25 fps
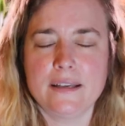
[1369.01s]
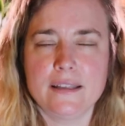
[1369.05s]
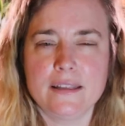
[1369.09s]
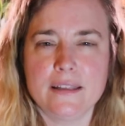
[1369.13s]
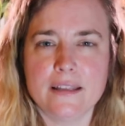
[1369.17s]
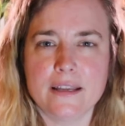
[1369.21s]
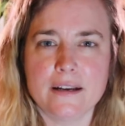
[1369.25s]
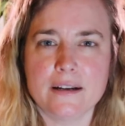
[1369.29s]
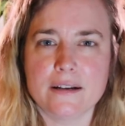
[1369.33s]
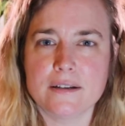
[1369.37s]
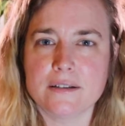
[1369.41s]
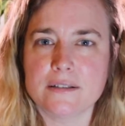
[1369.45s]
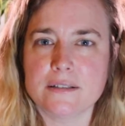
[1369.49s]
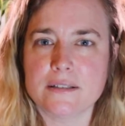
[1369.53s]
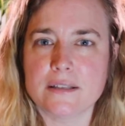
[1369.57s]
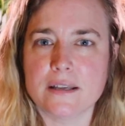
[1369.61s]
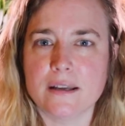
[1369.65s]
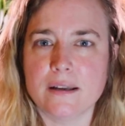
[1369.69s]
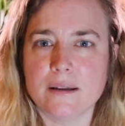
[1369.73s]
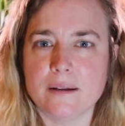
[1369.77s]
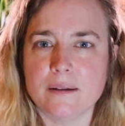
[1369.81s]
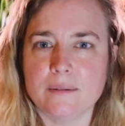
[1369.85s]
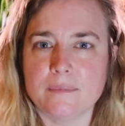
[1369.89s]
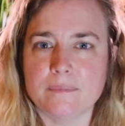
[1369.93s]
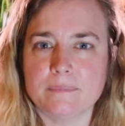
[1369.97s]
There's
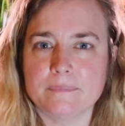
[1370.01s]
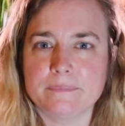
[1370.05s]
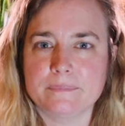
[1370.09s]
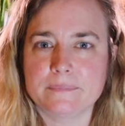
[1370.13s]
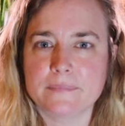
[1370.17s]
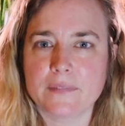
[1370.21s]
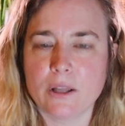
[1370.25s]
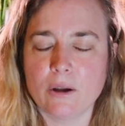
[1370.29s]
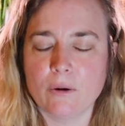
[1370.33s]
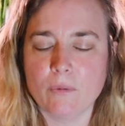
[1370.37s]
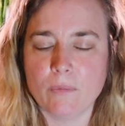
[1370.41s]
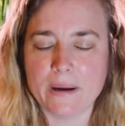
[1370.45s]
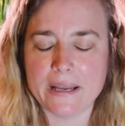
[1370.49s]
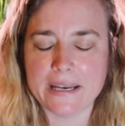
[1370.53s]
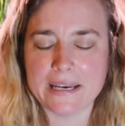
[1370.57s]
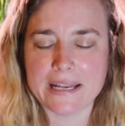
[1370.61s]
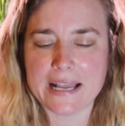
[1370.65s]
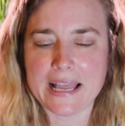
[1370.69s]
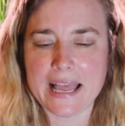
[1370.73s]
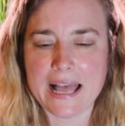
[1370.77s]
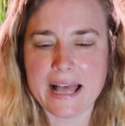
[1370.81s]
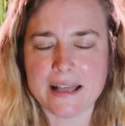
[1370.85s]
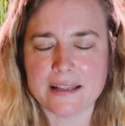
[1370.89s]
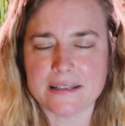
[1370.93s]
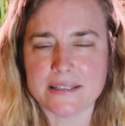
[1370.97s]
a way to
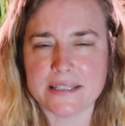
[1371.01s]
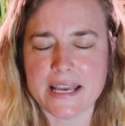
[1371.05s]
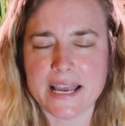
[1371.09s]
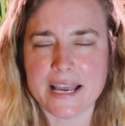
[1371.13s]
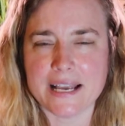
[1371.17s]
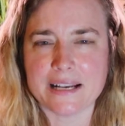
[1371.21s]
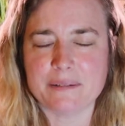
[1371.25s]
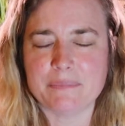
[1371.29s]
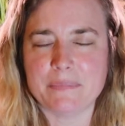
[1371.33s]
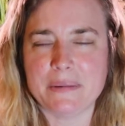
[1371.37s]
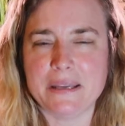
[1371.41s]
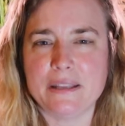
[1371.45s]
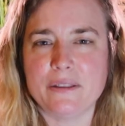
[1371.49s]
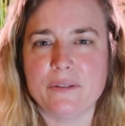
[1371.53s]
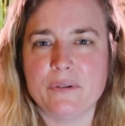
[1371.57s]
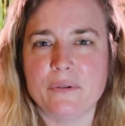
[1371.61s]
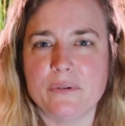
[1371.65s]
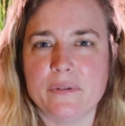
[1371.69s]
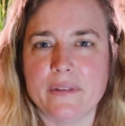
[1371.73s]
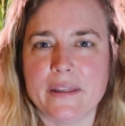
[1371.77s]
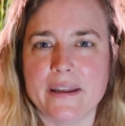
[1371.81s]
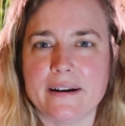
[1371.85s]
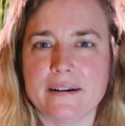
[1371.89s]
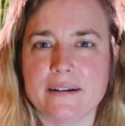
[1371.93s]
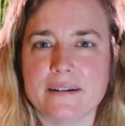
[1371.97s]
contact me
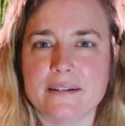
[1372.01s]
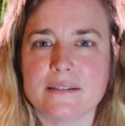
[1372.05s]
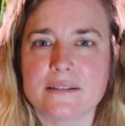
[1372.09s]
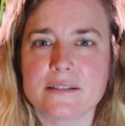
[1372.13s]
through there.